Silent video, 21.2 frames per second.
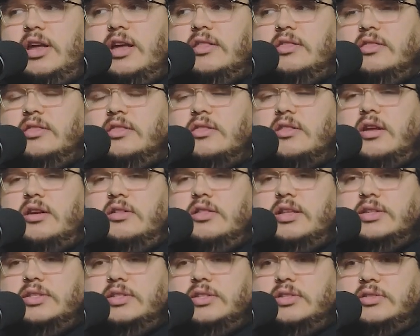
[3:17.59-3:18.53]
and none of
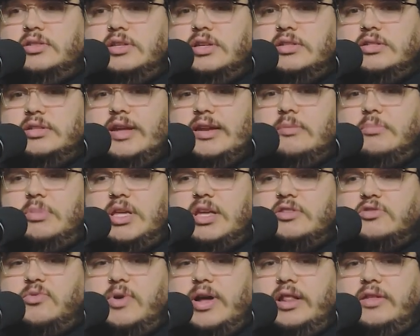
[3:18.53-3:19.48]
this is, is going to be
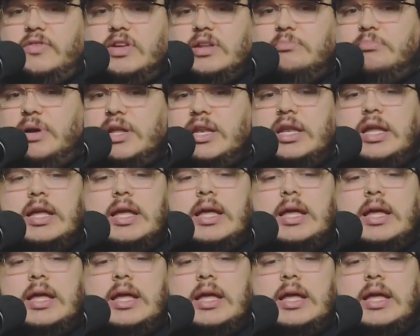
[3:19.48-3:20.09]
as relevant but